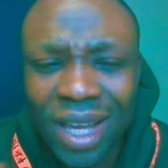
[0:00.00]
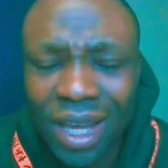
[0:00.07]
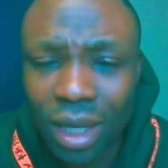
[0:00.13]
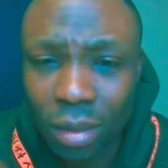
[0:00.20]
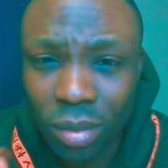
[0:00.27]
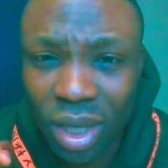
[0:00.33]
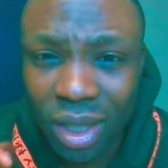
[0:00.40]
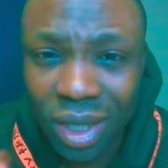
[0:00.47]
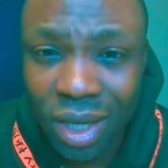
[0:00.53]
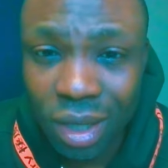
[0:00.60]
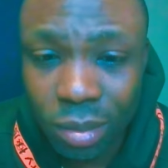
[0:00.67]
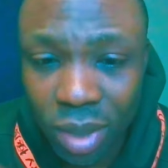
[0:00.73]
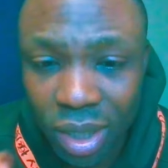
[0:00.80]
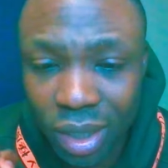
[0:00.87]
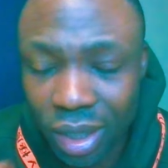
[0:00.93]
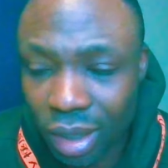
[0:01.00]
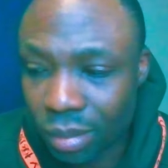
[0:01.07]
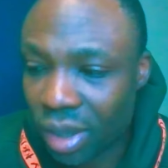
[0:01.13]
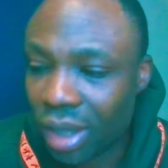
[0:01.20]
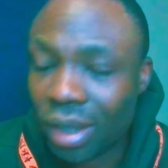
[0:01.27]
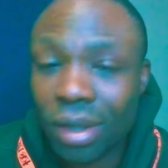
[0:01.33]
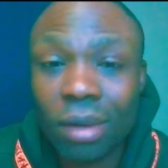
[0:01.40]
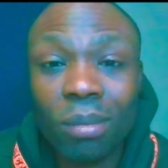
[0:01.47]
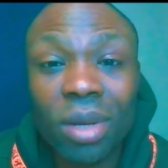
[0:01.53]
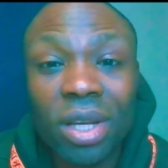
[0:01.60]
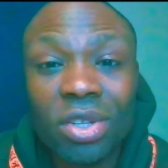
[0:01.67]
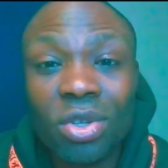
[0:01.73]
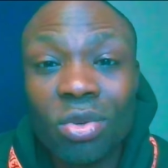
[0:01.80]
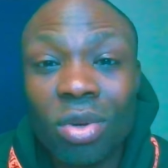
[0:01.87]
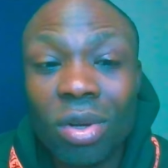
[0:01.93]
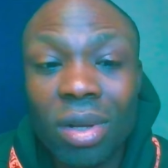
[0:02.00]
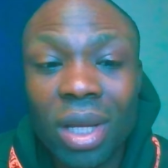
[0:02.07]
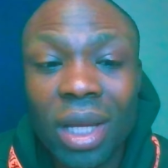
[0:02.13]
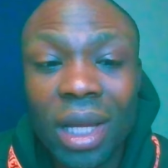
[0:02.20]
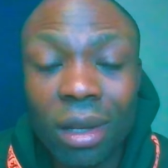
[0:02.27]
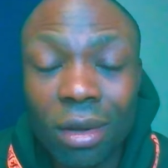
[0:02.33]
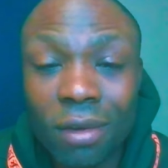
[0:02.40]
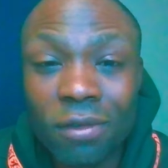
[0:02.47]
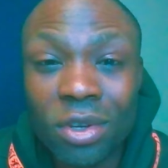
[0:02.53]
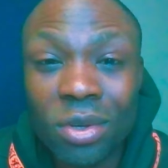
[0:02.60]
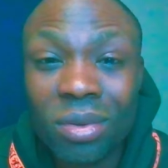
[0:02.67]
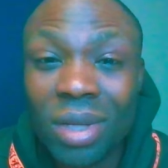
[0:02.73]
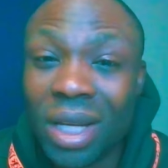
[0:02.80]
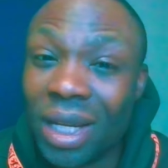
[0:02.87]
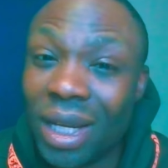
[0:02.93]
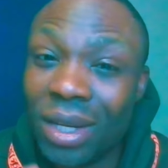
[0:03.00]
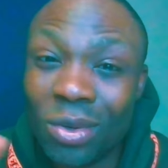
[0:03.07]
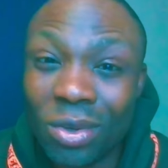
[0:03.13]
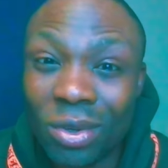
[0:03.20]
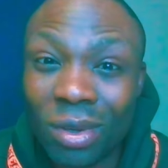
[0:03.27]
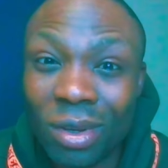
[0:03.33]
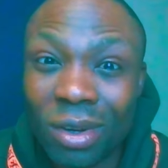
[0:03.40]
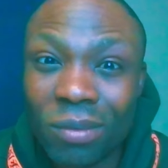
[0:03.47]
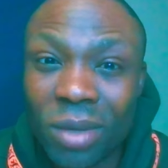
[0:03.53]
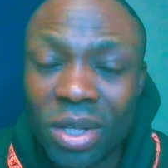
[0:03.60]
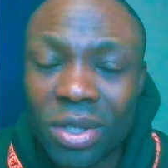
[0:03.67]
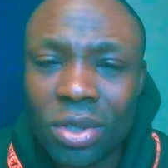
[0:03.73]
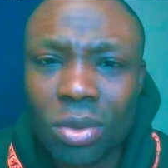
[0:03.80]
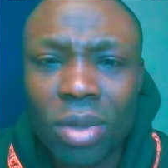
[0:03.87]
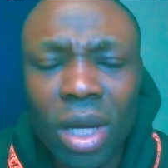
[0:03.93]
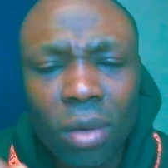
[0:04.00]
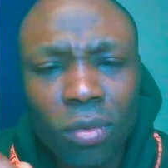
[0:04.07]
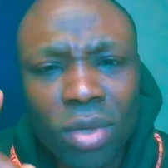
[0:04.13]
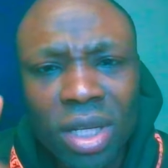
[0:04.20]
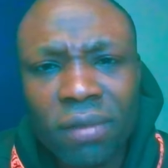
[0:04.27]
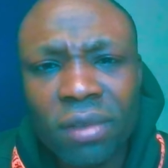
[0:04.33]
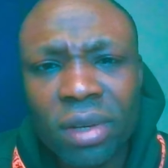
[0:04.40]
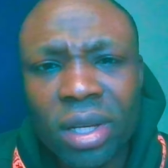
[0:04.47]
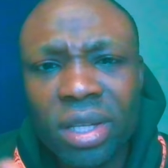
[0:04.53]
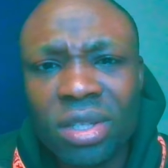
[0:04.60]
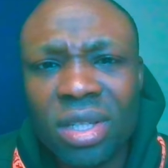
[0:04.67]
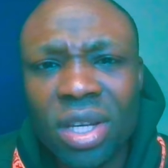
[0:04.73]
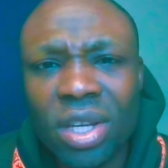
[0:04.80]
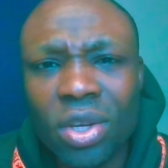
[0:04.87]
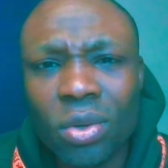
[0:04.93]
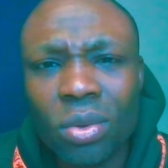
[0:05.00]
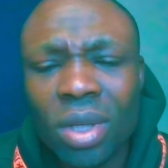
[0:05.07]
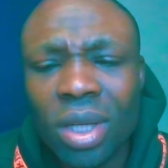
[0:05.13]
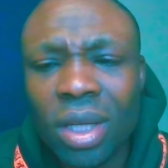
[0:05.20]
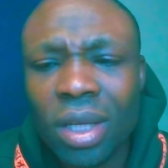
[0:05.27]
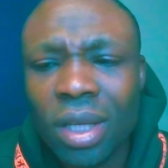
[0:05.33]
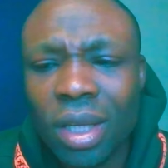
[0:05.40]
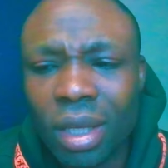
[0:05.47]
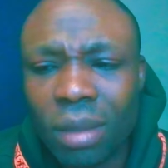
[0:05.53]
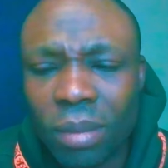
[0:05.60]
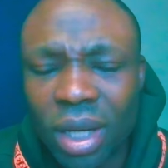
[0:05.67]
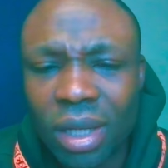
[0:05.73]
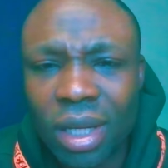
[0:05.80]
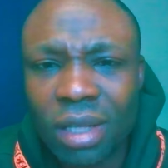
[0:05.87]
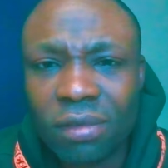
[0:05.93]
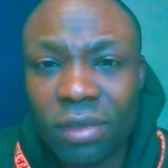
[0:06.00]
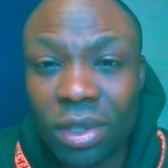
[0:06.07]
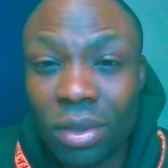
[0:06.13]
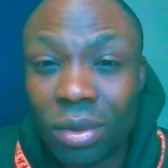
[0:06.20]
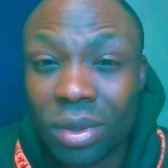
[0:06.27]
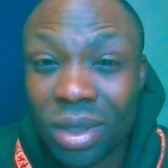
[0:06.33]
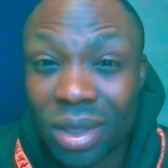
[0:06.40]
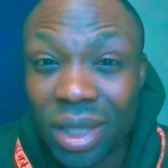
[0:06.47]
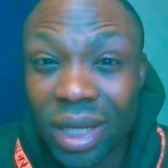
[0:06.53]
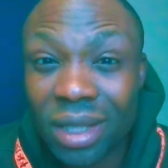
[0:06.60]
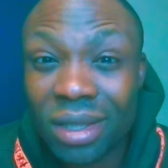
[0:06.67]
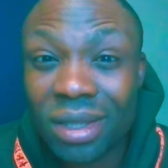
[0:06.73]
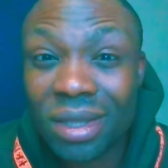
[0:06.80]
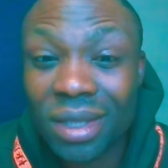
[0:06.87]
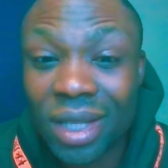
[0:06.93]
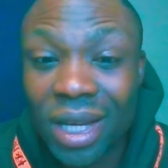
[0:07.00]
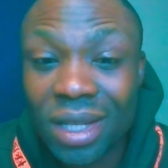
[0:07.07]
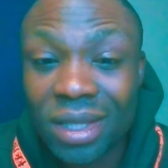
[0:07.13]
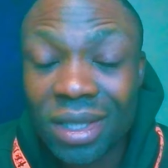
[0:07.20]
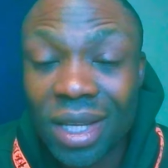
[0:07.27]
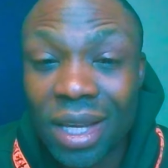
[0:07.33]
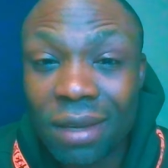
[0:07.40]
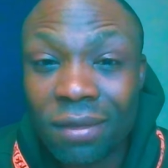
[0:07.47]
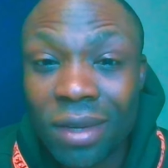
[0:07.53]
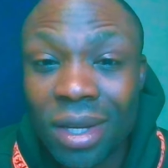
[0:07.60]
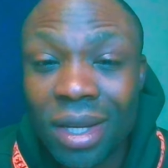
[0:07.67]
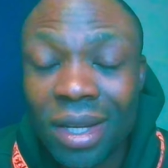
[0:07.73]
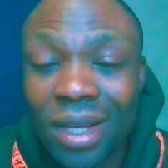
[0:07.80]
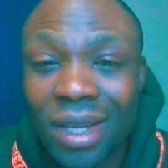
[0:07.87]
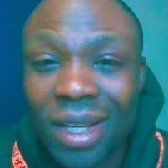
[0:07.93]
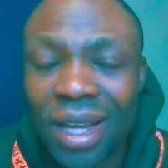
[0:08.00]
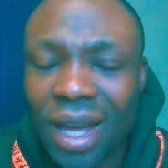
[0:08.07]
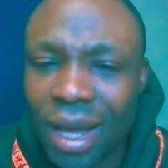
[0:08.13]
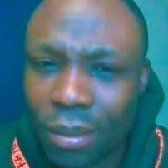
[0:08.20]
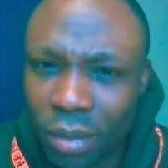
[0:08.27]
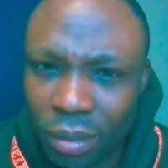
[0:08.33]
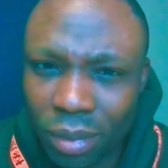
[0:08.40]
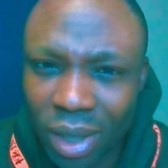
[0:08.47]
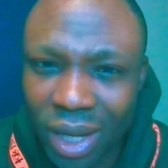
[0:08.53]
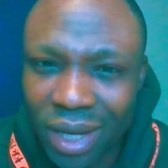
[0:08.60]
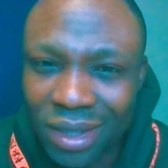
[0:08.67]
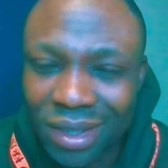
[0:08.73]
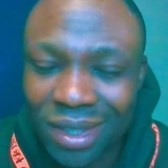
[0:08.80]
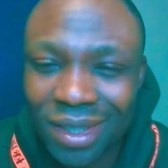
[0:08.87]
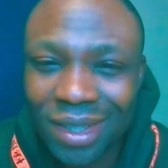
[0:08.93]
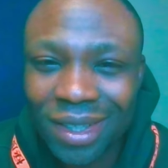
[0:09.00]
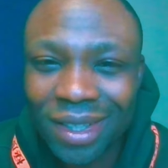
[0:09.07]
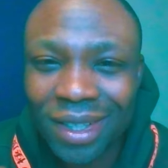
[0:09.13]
Amen, amen, amen. God bless you all. I love you, and I know you love me too. I will definitely see you in my next video. Until then, stay safe and be blessed.